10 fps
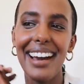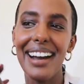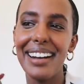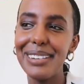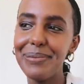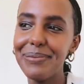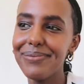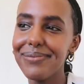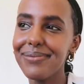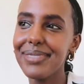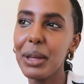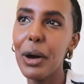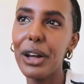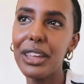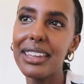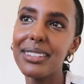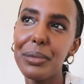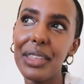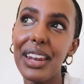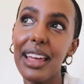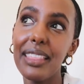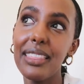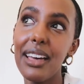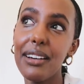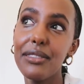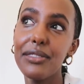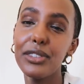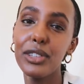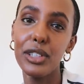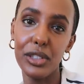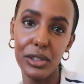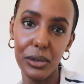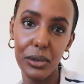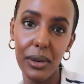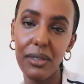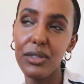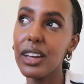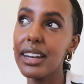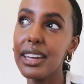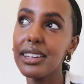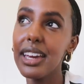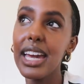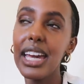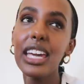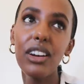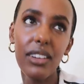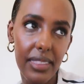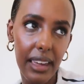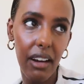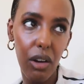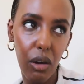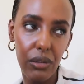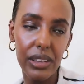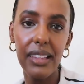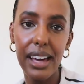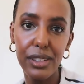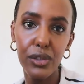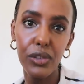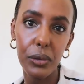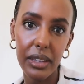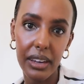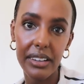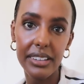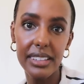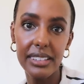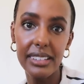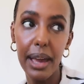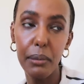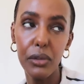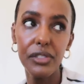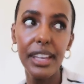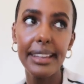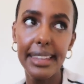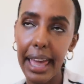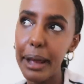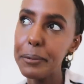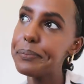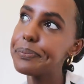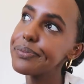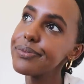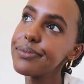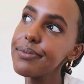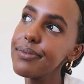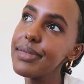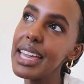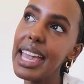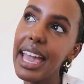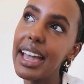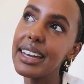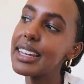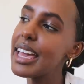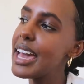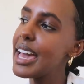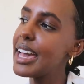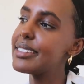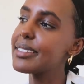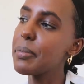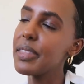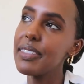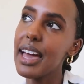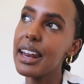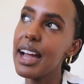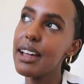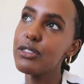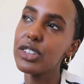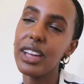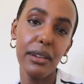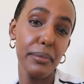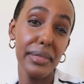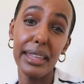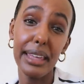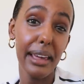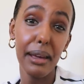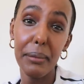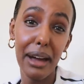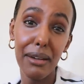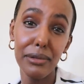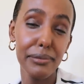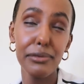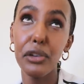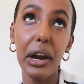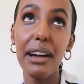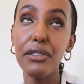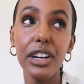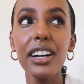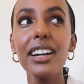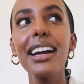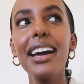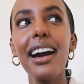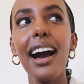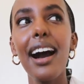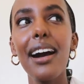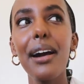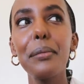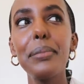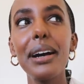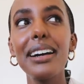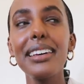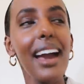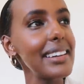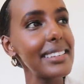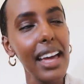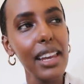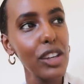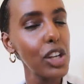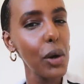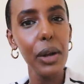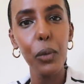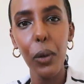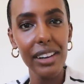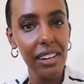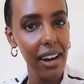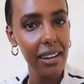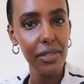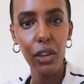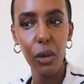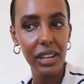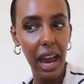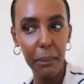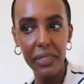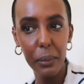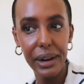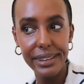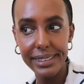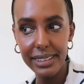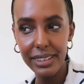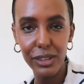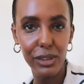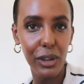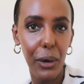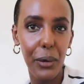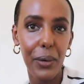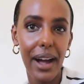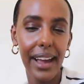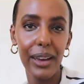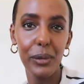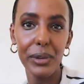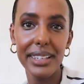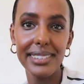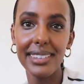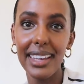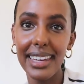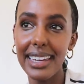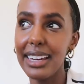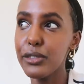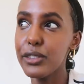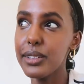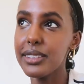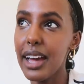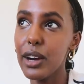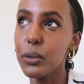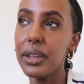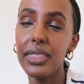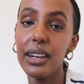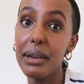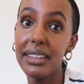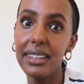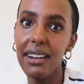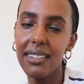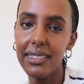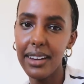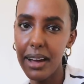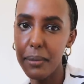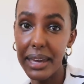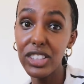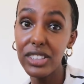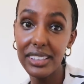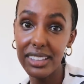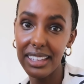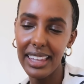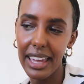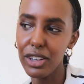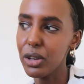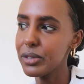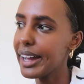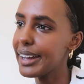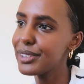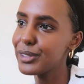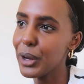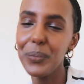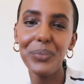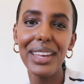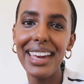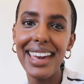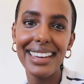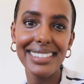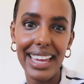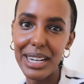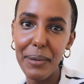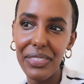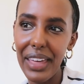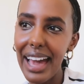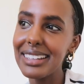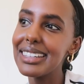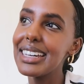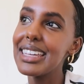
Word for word: Um, Modeling is something that I love to do. I've done it here and there over the last few years since I moved to LA. And it's something that I've just kind of been thinking about forever. Uh, but yeah, I decided, you know what, why not? No time like the present. So I was lucky enough to sign with an amazing um, agency like No Ties. So excited about that.